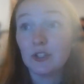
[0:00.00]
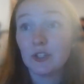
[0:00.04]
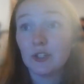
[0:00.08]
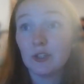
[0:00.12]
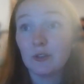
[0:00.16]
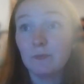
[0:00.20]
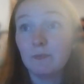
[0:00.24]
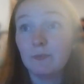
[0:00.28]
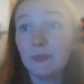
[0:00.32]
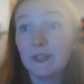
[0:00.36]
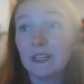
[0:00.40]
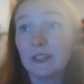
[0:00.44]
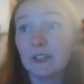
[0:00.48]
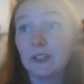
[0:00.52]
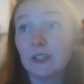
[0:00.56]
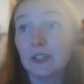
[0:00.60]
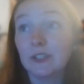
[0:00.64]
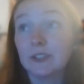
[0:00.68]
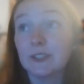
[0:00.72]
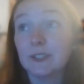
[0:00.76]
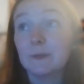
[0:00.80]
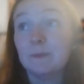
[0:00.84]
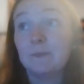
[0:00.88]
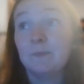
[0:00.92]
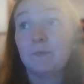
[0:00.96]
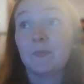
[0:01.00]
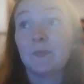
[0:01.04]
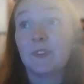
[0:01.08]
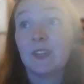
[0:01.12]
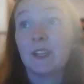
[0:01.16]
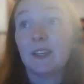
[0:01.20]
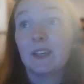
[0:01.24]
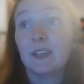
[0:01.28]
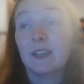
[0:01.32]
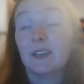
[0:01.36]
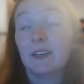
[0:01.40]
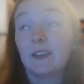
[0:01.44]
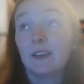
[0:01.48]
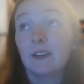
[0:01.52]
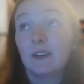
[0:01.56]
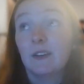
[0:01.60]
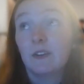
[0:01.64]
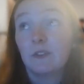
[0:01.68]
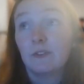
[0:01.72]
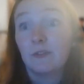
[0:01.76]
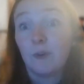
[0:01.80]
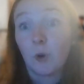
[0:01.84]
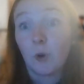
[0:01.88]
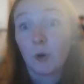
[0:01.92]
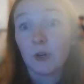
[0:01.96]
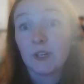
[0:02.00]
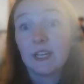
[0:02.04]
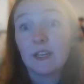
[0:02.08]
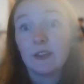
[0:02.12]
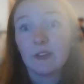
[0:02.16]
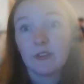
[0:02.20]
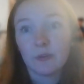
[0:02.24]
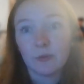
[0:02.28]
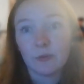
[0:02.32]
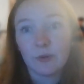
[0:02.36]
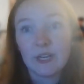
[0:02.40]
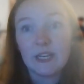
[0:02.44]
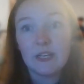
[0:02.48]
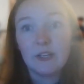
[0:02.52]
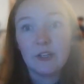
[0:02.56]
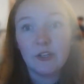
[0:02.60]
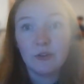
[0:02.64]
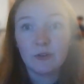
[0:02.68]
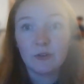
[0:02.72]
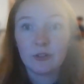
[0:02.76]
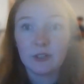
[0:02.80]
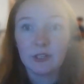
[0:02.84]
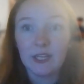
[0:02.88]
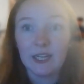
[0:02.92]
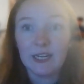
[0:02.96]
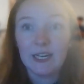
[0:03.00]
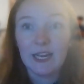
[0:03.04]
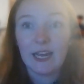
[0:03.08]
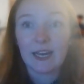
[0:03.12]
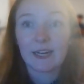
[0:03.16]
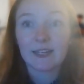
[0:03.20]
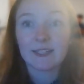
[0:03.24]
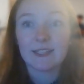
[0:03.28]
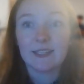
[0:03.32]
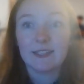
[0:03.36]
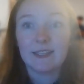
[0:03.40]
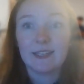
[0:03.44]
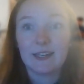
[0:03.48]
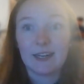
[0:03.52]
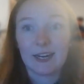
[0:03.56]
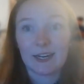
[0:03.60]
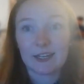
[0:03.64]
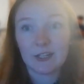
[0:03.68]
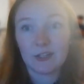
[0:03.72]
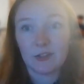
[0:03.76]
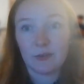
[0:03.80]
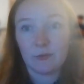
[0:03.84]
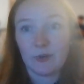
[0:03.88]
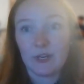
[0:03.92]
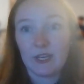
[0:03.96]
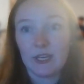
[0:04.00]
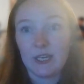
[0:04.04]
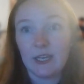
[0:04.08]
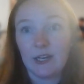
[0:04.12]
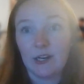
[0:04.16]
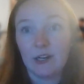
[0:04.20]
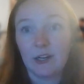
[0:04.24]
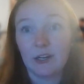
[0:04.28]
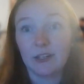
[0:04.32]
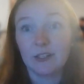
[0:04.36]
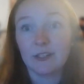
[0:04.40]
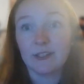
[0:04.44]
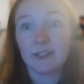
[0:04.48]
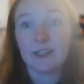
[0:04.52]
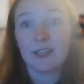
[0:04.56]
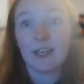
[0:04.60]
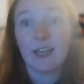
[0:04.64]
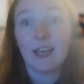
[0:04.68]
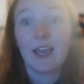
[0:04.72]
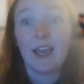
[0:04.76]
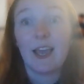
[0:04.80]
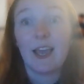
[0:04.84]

to build 43 new clinics in the next 3 years.